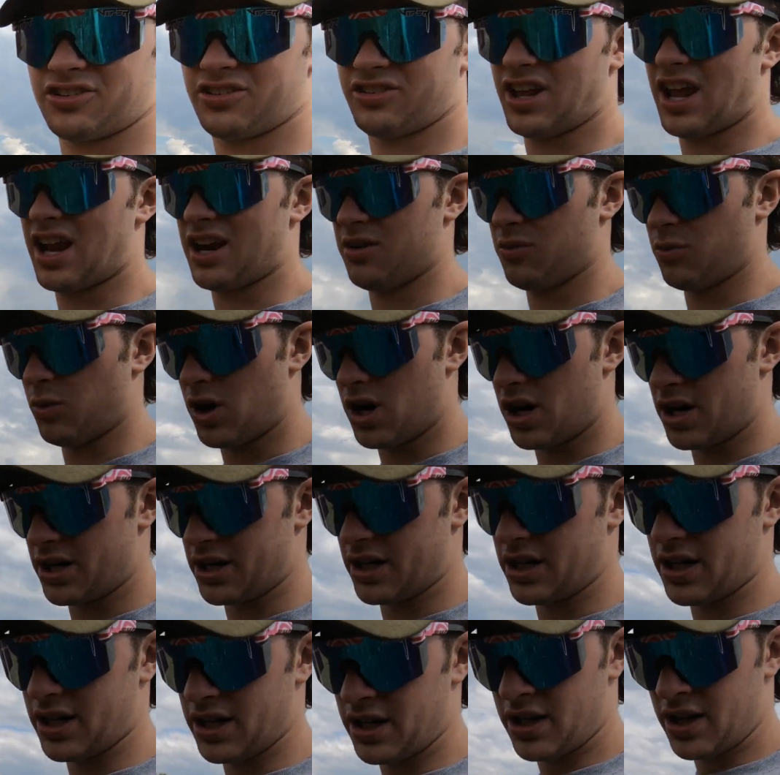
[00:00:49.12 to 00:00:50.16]
standing
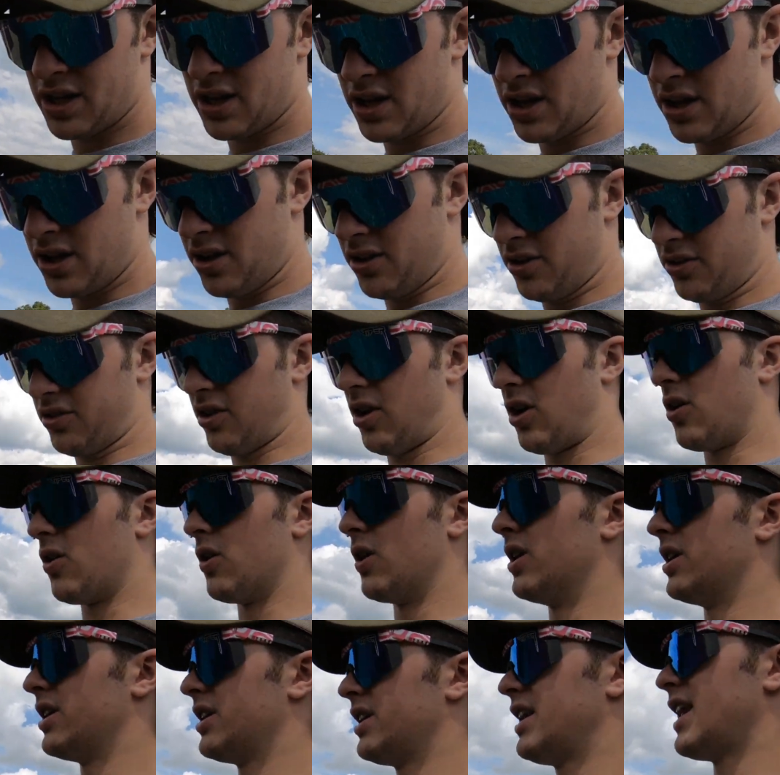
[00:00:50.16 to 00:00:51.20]
water. So
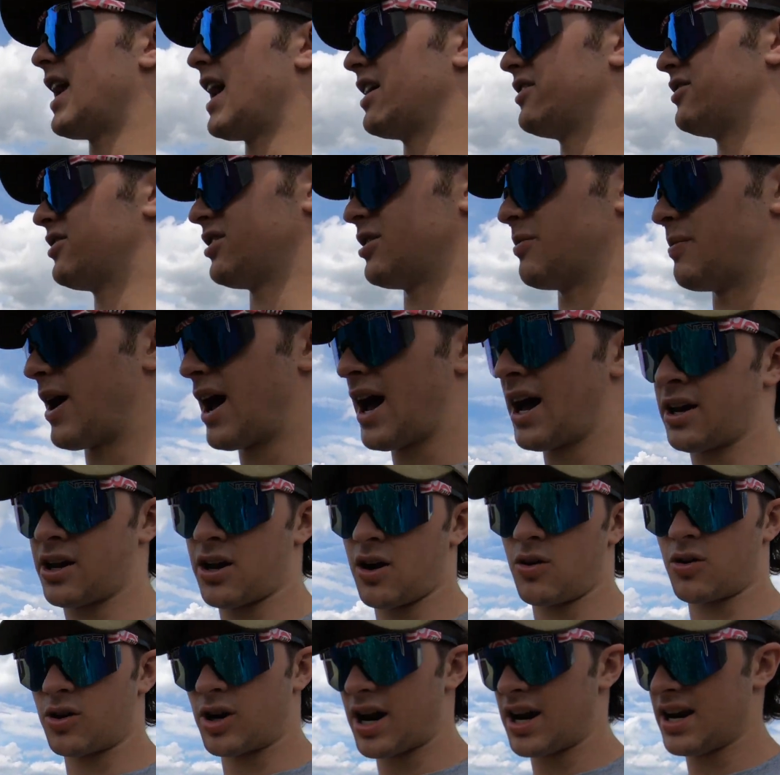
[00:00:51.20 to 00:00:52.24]
Dad's in the
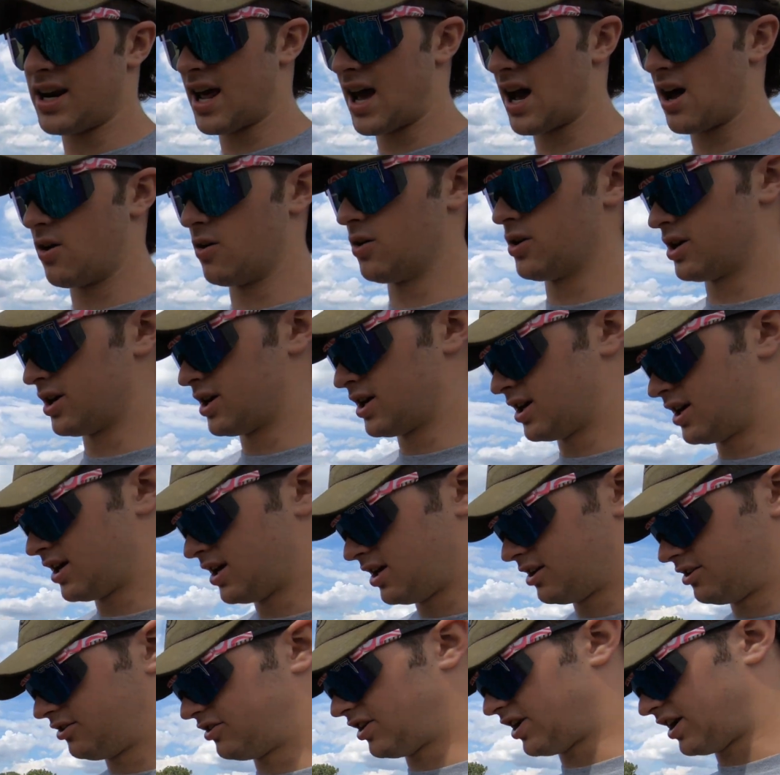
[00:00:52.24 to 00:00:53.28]
backhoe right now
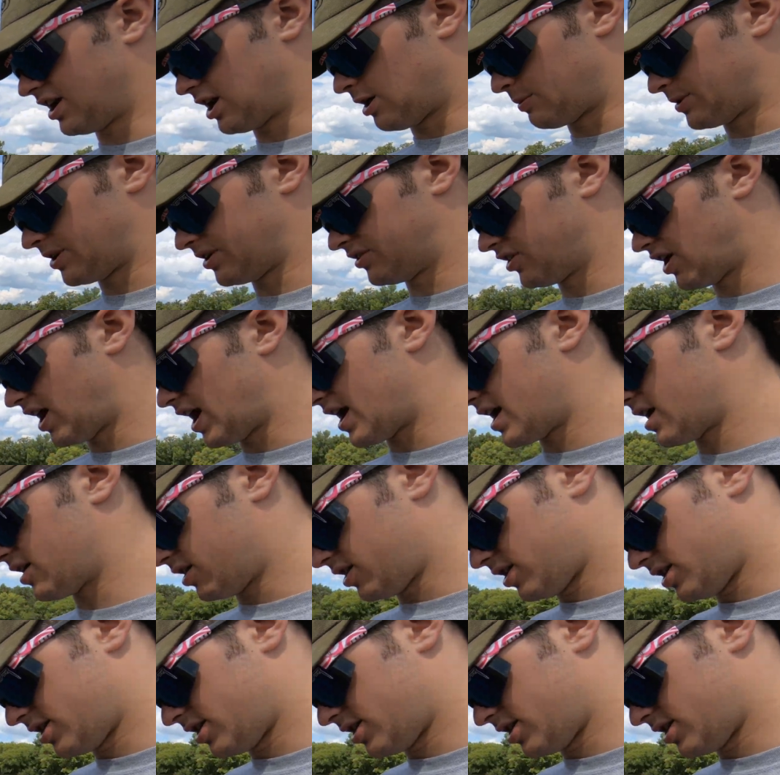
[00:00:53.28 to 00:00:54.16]
digging up the tile.